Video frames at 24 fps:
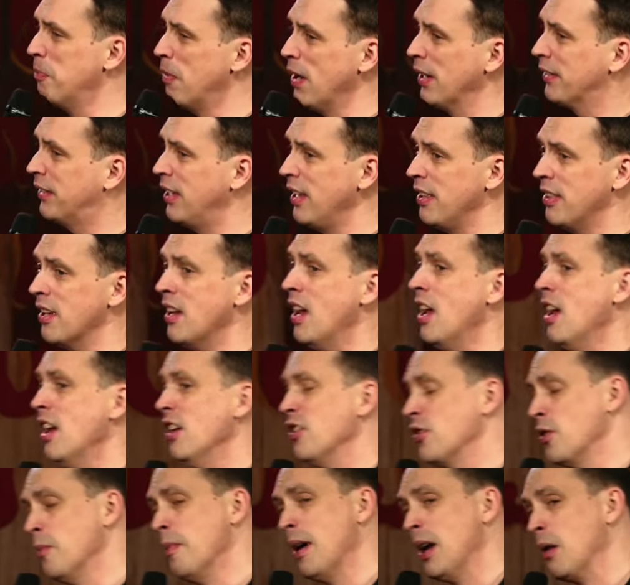with buck
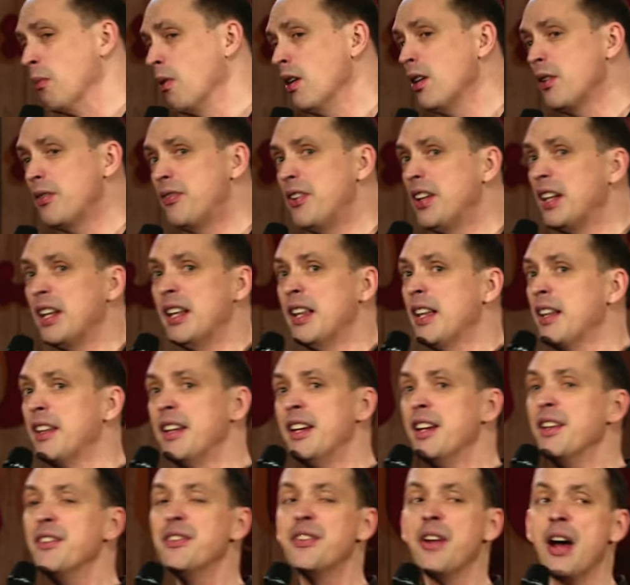teeth is no matter what you're feeling on
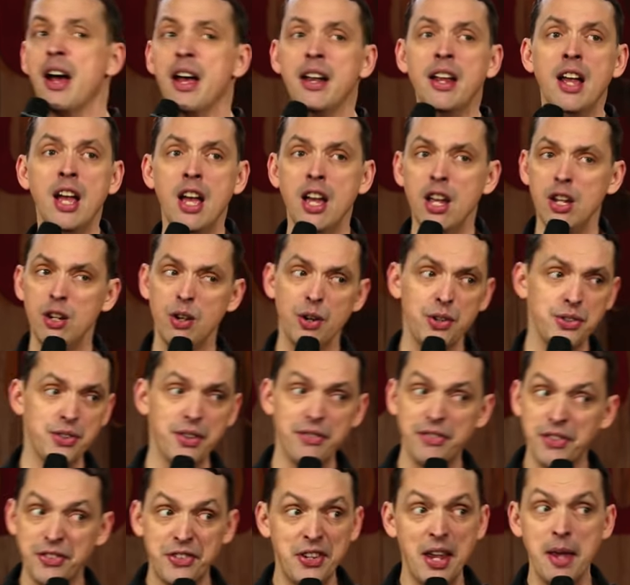the inside, you always
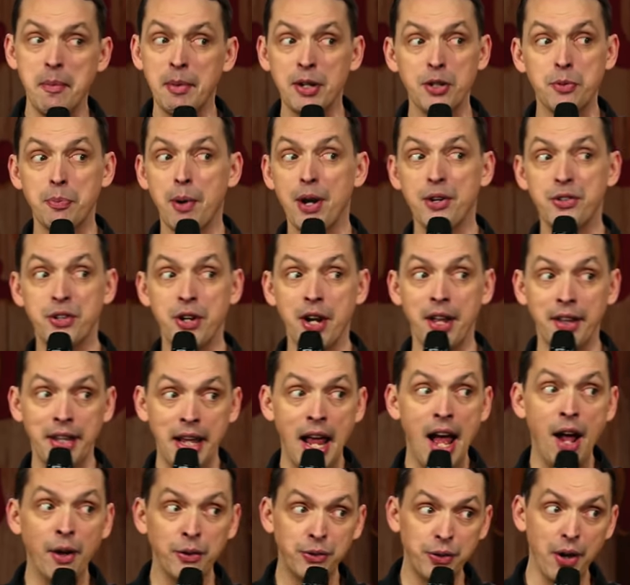have the same expression on
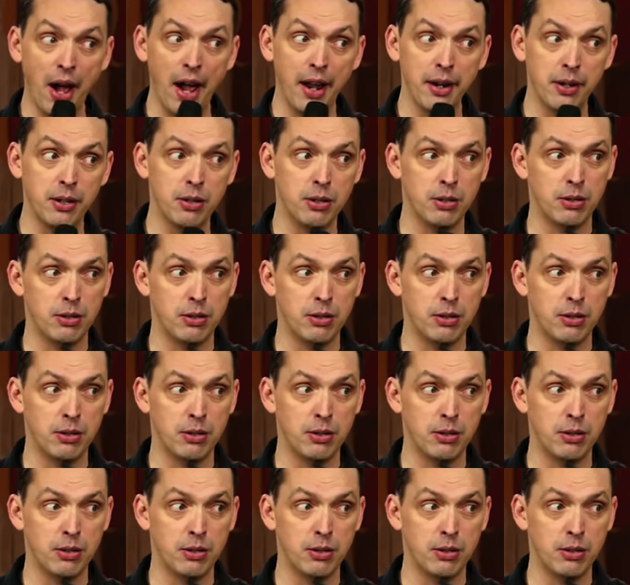the outside.